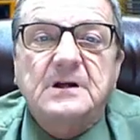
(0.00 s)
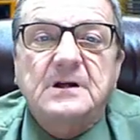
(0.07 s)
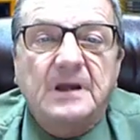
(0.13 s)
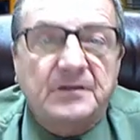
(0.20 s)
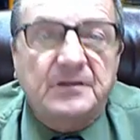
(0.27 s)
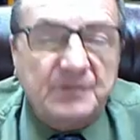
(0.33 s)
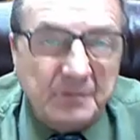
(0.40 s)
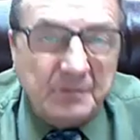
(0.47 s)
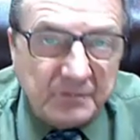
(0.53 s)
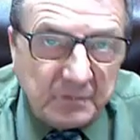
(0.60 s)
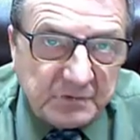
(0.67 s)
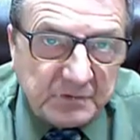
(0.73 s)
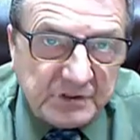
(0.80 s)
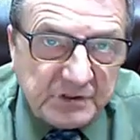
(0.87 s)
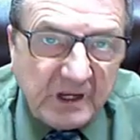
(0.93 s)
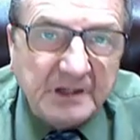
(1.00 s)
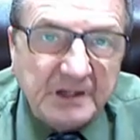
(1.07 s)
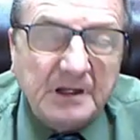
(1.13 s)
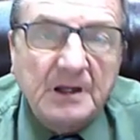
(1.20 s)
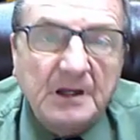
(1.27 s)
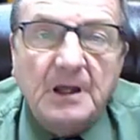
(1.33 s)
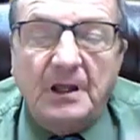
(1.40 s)
I have someone from
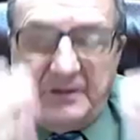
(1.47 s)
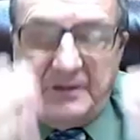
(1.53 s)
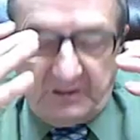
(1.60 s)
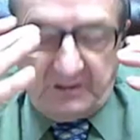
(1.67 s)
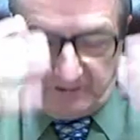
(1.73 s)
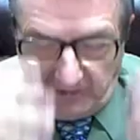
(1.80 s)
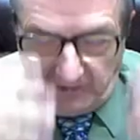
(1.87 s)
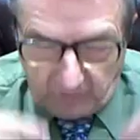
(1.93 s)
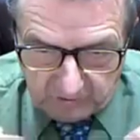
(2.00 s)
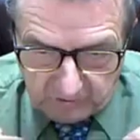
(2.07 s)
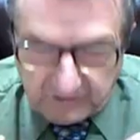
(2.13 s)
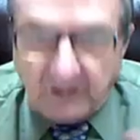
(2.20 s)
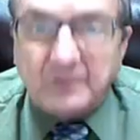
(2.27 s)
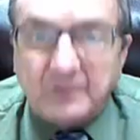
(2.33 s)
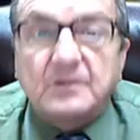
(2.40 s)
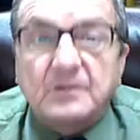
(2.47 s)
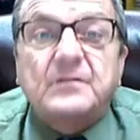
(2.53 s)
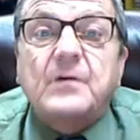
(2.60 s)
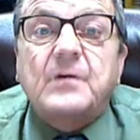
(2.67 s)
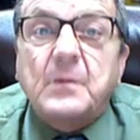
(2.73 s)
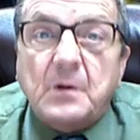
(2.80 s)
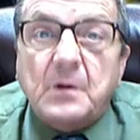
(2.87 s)
China that they look down or they're
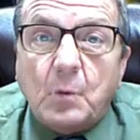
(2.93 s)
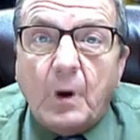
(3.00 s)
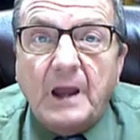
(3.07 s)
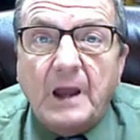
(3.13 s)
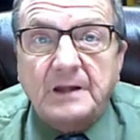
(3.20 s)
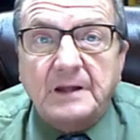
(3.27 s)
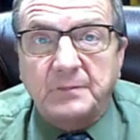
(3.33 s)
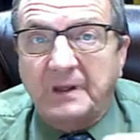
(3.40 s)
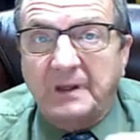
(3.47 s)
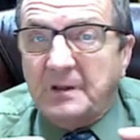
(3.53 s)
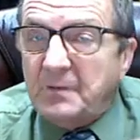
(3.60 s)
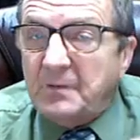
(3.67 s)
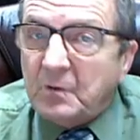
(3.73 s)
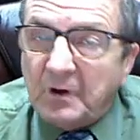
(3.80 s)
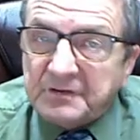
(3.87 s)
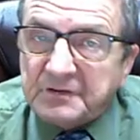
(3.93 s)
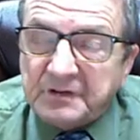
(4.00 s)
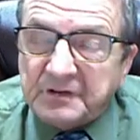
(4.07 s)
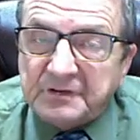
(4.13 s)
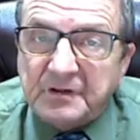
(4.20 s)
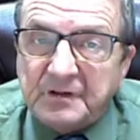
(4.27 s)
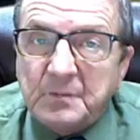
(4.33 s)
very quiet, may come across as
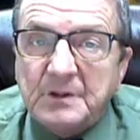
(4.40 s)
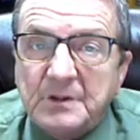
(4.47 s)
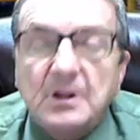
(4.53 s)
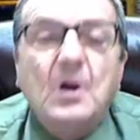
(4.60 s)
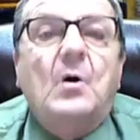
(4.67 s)
timid,